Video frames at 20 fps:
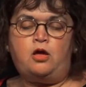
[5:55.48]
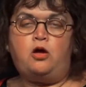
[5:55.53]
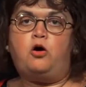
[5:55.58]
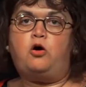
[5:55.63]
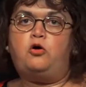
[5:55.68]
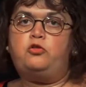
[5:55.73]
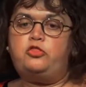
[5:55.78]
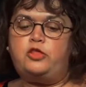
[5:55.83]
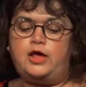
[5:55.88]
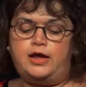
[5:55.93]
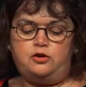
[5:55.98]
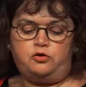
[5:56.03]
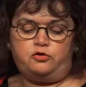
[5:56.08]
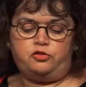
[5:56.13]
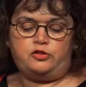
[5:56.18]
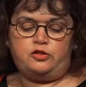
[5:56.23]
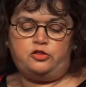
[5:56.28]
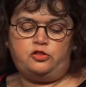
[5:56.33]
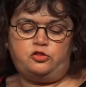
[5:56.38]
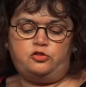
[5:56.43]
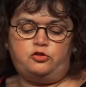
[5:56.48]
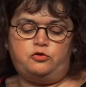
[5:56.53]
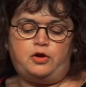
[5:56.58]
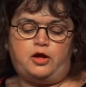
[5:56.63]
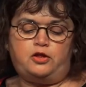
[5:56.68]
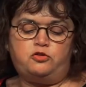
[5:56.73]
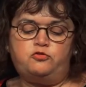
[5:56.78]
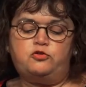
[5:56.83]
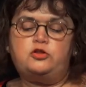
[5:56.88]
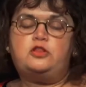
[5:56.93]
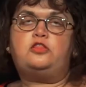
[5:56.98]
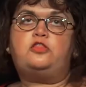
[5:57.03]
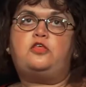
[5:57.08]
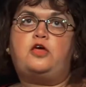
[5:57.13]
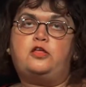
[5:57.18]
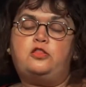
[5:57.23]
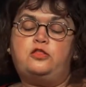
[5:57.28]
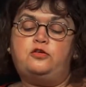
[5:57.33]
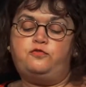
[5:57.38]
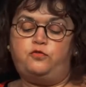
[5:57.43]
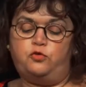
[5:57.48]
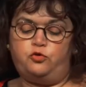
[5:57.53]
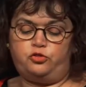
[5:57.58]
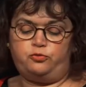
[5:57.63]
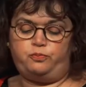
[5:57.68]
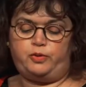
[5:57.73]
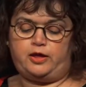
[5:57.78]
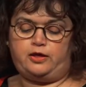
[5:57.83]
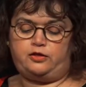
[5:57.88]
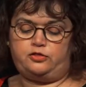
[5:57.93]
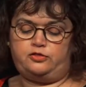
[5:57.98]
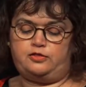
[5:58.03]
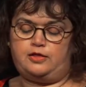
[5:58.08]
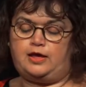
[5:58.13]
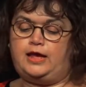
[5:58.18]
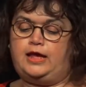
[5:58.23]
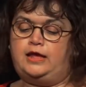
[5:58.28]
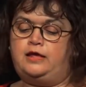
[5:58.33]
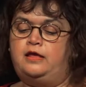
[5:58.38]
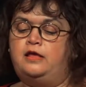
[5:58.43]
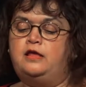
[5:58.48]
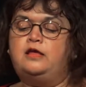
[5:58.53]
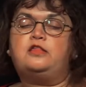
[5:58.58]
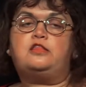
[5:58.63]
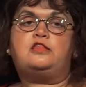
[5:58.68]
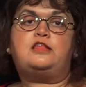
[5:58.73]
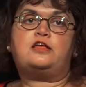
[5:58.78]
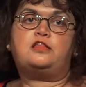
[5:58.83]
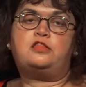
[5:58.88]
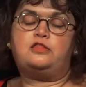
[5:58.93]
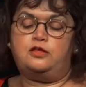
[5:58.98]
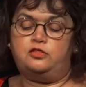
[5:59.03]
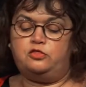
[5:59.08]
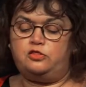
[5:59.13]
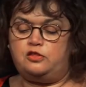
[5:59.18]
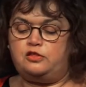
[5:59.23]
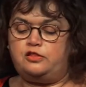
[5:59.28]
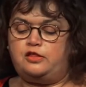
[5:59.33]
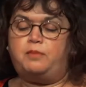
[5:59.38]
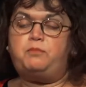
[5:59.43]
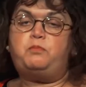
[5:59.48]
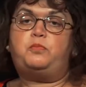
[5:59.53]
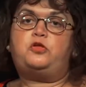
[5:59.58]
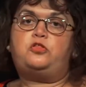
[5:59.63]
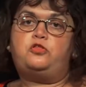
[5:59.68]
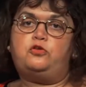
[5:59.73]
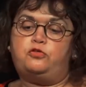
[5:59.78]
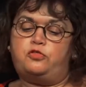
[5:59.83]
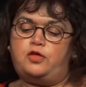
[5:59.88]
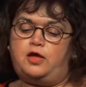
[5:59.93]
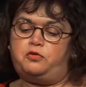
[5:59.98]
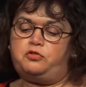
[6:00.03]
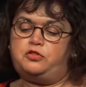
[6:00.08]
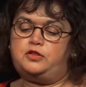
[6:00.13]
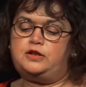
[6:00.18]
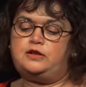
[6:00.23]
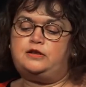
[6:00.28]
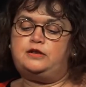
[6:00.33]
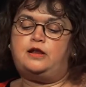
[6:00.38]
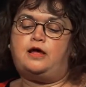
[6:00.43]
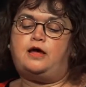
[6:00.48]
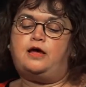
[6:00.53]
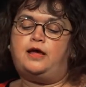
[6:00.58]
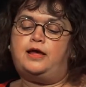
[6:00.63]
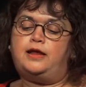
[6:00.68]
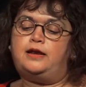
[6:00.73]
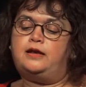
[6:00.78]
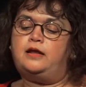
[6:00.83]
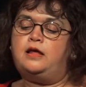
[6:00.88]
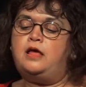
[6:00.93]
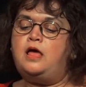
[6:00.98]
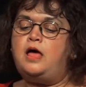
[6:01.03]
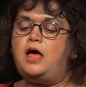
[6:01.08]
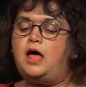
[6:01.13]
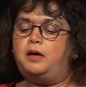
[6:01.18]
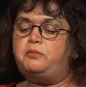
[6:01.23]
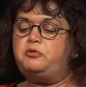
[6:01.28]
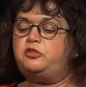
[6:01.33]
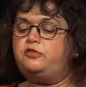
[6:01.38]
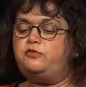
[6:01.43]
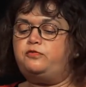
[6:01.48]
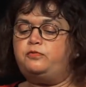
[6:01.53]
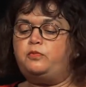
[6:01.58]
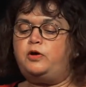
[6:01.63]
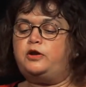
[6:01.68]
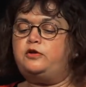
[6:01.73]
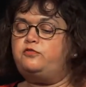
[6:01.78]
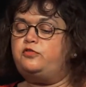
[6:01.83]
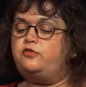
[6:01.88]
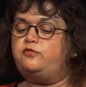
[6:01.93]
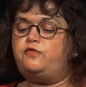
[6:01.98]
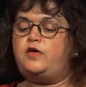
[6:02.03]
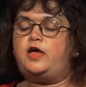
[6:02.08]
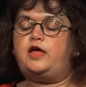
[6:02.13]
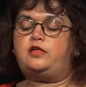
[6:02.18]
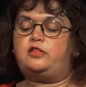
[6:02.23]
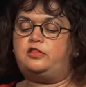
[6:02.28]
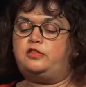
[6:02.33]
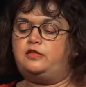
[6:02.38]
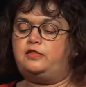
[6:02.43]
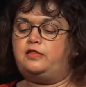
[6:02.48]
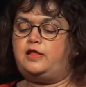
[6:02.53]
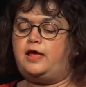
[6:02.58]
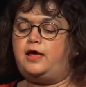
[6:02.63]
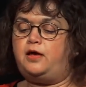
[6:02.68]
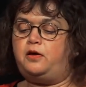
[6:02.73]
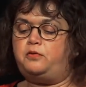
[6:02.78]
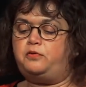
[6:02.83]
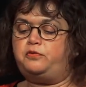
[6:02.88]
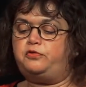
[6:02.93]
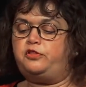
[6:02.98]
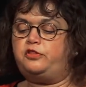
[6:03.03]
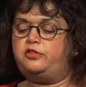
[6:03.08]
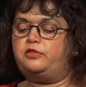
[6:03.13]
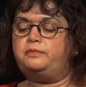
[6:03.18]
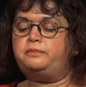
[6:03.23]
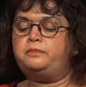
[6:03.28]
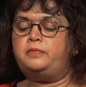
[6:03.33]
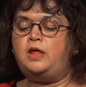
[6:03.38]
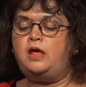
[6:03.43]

On Jane Austen's 234th birthday, 16th December 2009, I was the, one of the first in the house.